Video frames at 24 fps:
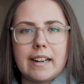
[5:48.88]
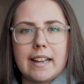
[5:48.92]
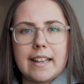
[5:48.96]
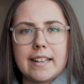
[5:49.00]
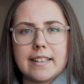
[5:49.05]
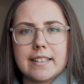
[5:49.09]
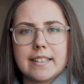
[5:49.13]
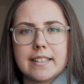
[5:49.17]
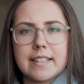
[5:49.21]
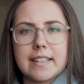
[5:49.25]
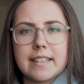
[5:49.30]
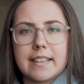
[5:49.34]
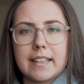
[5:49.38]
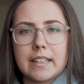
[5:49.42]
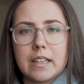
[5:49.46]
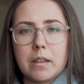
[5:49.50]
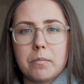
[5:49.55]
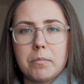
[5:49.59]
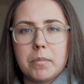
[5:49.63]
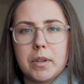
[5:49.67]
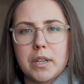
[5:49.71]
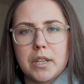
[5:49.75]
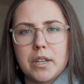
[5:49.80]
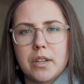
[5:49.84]
lens that
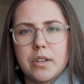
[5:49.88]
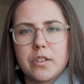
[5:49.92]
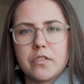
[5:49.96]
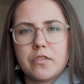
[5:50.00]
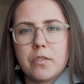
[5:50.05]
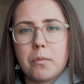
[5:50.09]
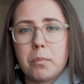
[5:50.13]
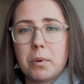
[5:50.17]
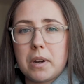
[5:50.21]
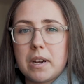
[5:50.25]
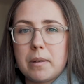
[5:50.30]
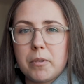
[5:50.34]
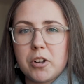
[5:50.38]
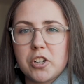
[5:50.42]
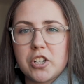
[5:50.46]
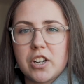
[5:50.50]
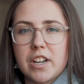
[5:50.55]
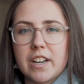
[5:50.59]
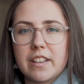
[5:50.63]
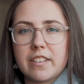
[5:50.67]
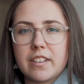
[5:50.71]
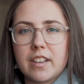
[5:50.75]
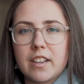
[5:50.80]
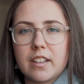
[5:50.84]
can be used for pretty much
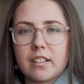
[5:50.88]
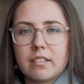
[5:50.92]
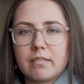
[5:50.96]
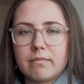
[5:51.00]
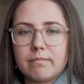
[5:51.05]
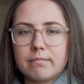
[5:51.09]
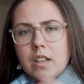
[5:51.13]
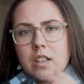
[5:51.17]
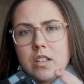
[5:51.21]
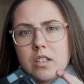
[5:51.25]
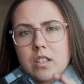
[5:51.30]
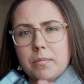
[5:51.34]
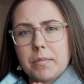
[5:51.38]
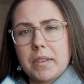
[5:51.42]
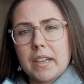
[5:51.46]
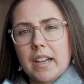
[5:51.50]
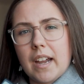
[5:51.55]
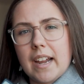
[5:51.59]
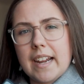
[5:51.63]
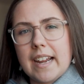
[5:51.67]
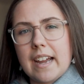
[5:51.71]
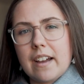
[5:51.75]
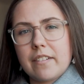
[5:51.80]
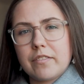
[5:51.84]
anything. Something
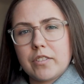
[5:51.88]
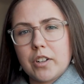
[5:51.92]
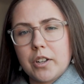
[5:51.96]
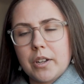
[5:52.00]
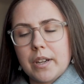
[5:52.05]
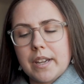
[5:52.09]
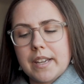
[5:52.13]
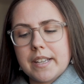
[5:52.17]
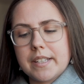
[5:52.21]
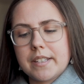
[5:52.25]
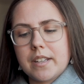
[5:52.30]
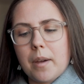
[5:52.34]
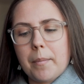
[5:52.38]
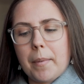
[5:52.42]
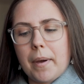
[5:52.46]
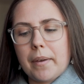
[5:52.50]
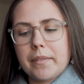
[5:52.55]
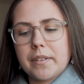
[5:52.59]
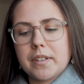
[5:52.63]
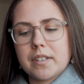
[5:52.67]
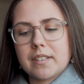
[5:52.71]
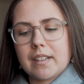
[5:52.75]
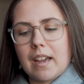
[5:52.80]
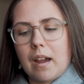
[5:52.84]
I have noticed about
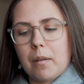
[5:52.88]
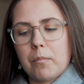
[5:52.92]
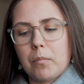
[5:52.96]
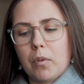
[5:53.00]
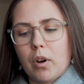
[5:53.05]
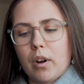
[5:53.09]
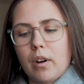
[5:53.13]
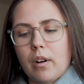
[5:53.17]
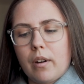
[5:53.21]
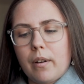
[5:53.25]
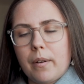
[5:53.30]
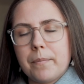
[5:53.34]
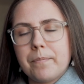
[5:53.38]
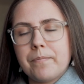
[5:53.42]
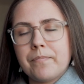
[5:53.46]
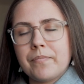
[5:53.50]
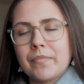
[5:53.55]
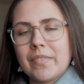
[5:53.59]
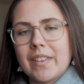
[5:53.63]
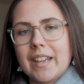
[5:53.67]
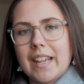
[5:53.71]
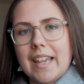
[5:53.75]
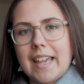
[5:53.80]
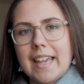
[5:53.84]
this camera
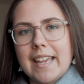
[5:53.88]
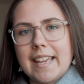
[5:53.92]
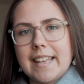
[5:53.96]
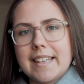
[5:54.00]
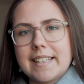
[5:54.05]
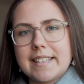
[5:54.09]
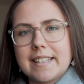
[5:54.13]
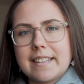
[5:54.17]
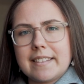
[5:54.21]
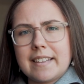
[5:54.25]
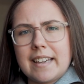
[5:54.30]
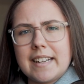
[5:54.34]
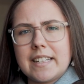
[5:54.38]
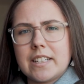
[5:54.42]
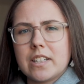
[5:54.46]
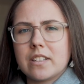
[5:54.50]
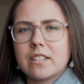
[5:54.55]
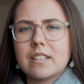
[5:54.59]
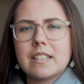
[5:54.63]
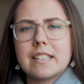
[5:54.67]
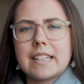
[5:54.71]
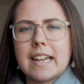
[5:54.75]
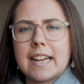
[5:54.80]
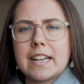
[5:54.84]
is that it
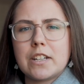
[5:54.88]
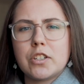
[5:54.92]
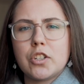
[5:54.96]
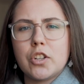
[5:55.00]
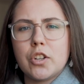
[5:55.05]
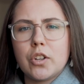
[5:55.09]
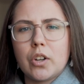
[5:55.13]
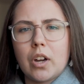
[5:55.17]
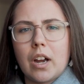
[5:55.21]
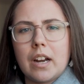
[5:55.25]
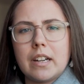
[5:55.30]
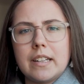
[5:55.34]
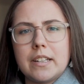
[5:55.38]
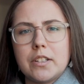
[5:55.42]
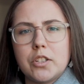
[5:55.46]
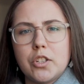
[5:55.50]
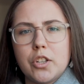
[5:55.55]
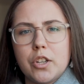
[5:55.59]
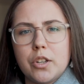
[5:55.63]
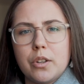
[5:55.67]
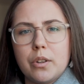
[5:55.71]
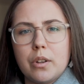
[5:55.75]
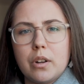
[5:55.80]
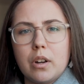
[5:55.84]
doesn't take too kindly
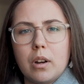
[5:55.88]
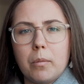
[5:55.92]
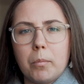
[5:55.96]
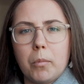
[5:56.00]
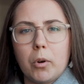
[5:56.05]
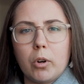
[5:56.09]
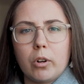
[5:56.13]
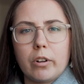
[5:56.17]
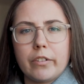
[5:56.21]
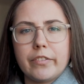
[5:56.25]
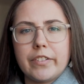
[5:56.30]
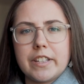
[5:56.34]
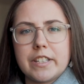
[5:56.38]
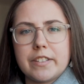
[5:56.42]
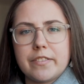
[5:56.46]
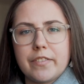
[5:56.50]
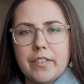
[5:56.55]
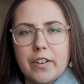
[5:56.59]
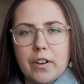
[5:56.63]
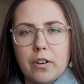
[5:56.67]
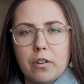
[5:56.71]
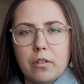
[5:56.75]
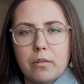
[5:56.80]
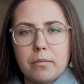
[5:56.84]
to Lomography's
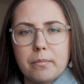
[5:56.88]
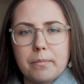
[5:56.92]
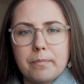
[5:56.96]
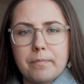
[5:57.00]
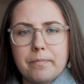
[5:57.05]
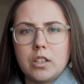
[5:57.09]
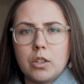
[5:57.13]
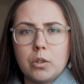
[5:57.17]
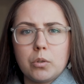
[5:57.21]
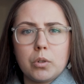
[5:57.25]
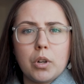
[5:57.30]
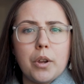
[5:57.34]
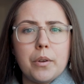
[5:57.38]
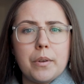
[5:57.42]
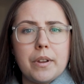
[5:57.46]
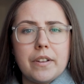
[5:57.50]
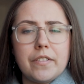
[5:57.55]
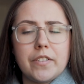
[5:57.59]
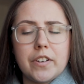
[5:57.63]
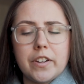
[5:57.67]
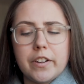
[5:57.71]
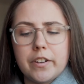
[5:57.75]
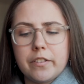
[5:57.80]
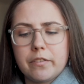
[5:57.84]
film. You'll know
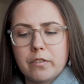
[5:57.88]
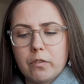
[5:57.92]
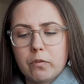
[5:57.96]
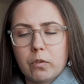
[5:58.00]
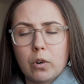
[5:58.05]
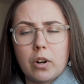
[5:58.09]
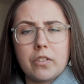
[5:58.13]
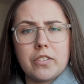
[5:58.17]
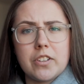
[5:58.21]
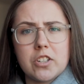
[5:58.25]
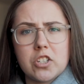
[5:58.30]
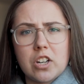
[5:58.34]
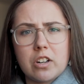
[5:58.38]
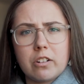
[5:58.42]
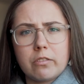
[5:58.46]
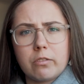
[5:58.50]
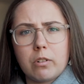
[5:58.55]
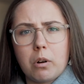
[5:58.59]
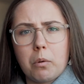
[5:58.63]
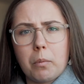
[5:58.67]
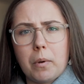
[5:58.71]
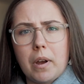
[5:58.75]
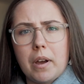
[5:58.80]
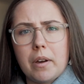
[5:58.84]
if you've followed this channel for
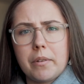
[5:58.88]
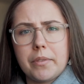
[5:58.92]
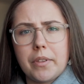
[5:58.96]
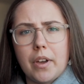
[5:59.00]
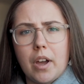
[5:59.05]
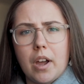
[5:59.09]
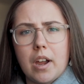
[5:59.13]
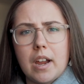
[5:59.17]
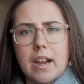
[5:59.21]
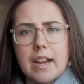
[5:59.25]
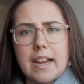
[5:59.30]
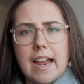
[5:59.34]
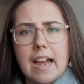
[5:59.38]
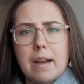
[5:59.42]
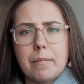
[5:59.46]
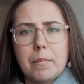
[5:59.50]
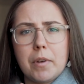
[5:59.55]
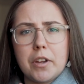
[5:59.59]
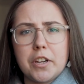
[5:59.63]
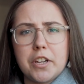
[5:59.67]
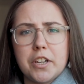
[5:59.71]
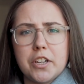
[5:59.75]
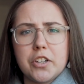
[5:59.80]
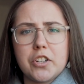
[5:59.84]
a while that I am
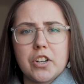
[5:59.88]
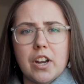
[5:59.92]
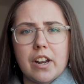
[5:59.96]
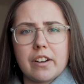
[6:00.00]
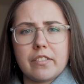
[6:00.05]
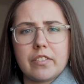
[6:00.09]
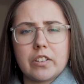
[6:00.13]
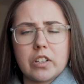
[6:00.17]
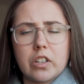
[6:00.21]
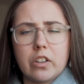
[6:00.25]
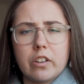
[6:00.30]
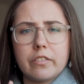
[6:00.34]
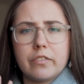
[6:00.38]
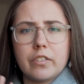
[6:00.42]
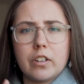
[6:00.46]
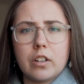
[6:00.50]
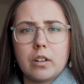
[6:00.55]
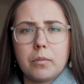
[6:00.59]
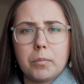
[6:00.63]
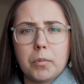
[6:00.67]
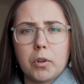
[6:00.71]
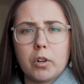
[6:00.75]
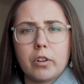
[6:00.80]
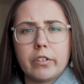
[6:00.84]
a huge advocate for
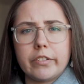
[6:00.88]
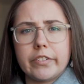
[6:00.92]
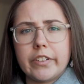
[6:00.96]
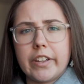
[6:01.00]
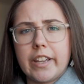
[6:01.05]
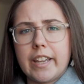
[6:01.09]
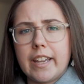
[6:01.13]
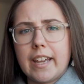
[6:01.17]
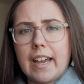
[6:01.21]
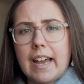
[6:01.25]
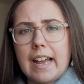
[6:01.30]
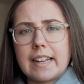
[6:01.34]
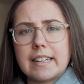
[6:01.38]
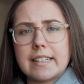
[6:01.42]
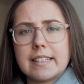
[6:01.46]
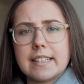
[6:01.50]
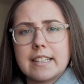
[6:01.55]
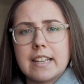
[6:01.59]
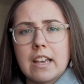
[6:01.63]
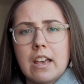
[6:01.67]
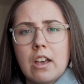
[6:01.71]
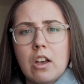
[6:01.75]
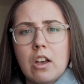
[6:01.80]
Lomography and